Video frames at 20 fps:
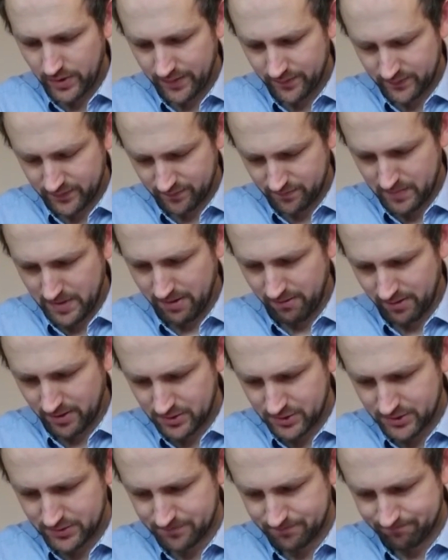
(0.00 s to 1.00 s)
gift of
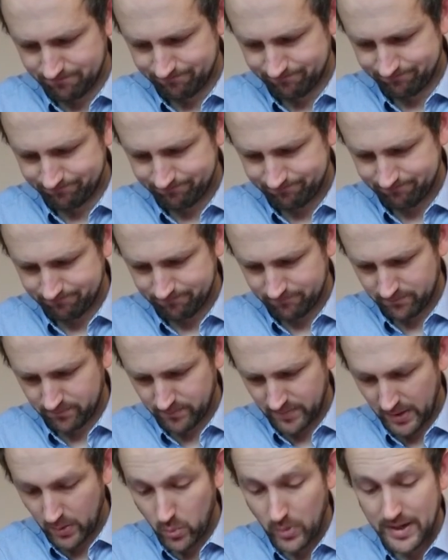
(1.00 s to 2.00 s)
marriage.
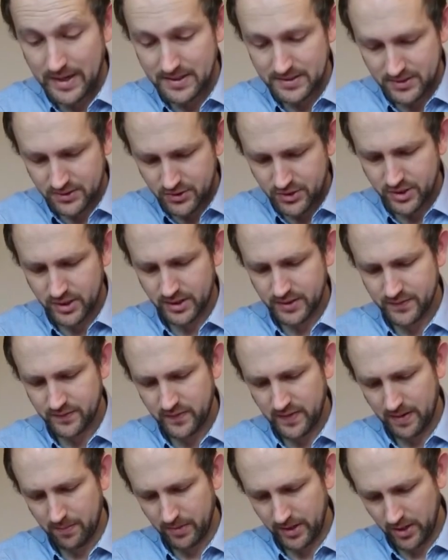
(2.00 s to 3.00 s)
May we as a church
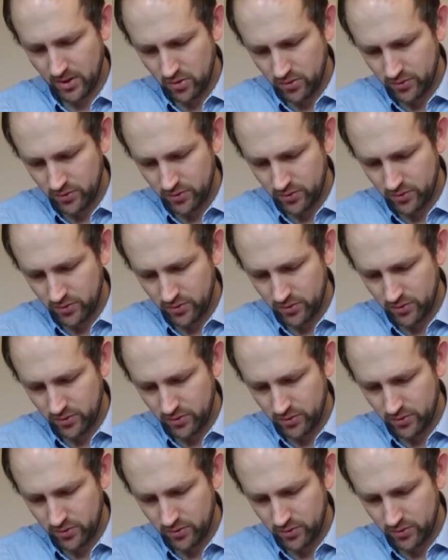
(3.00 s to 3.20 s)
family